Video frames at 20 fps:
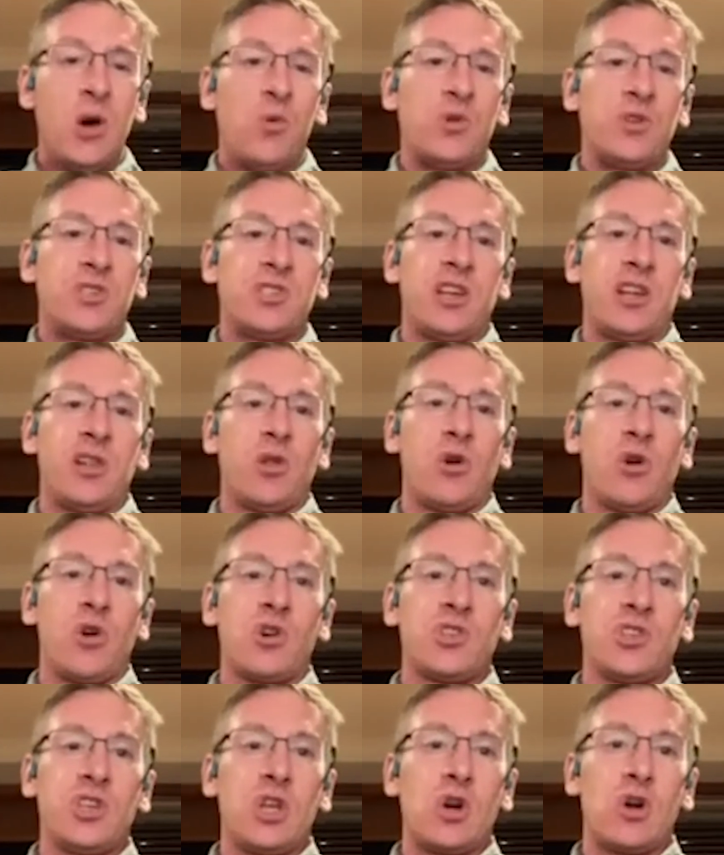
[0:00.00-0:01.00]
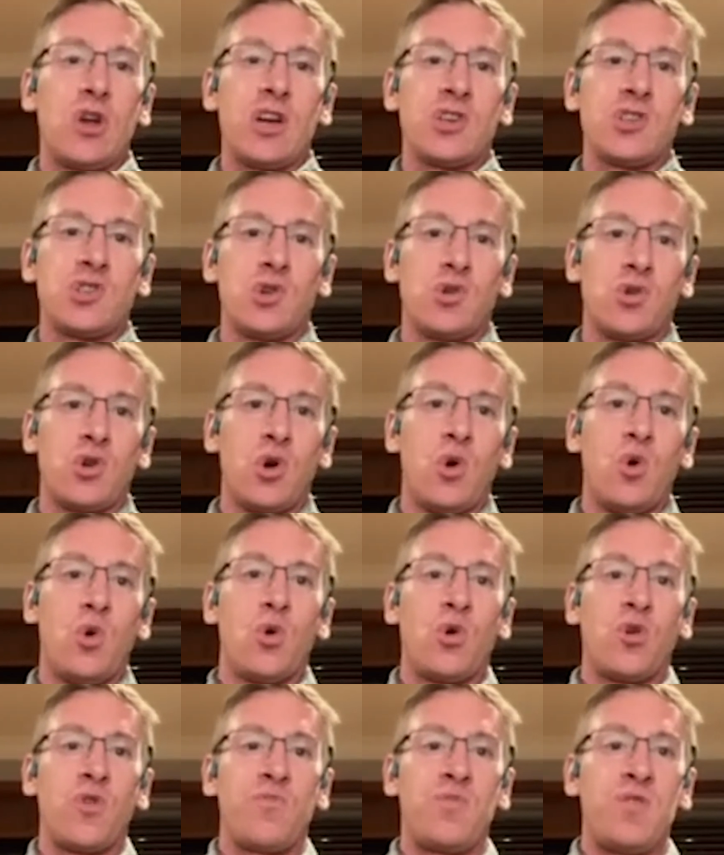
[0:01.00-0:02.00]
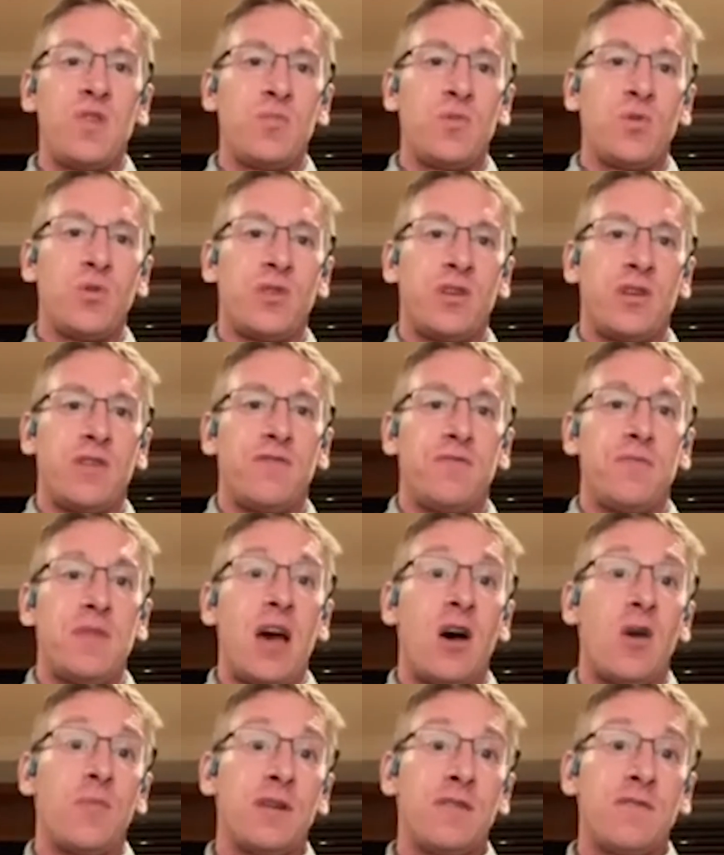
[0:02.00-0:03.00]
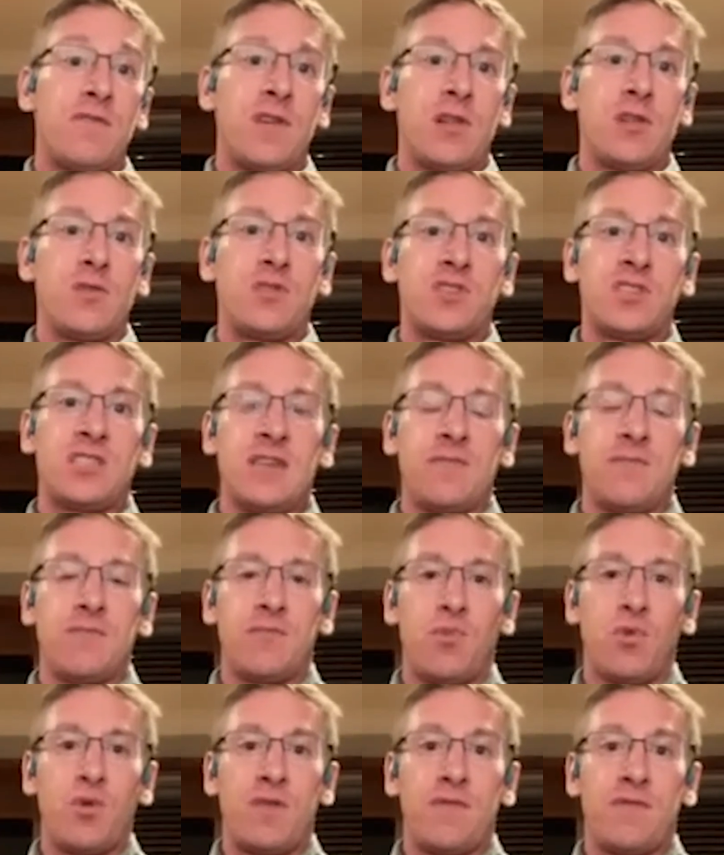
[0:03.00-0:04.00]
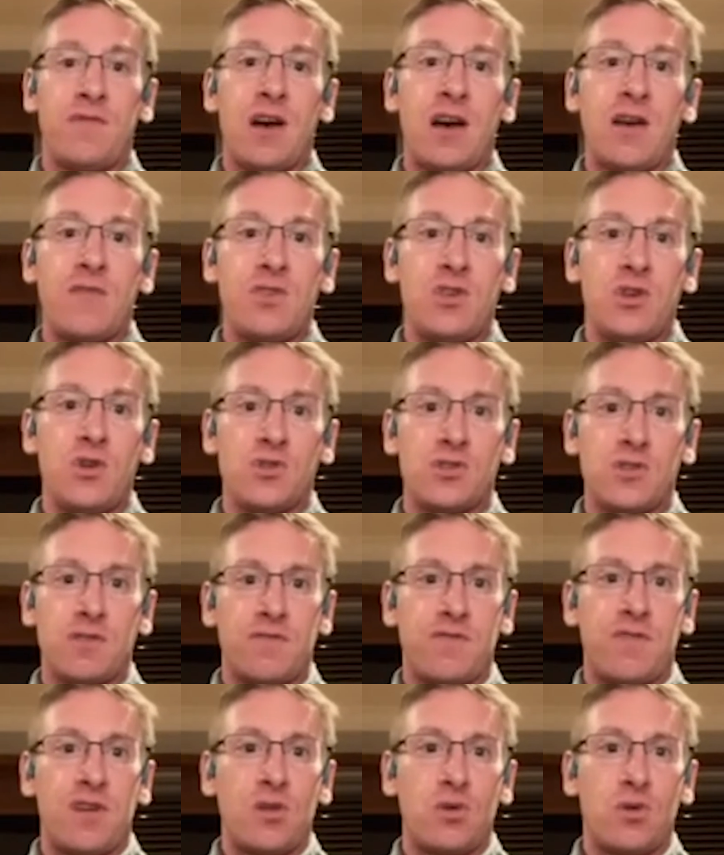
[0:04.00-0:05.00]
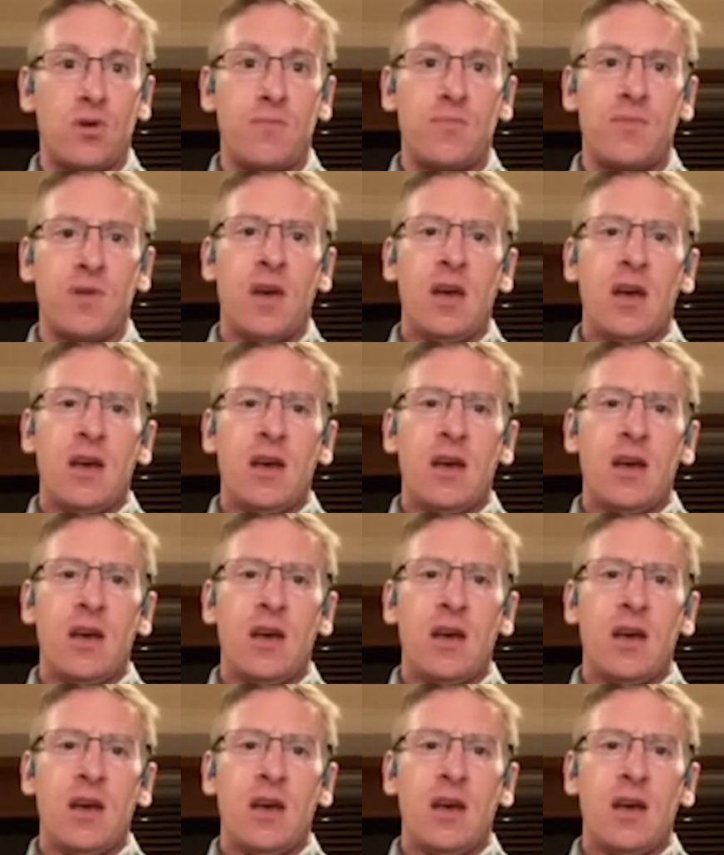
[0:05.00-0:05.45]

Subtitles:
which is a large international cohort of people that have now been followed to 7.5 years of follow-up.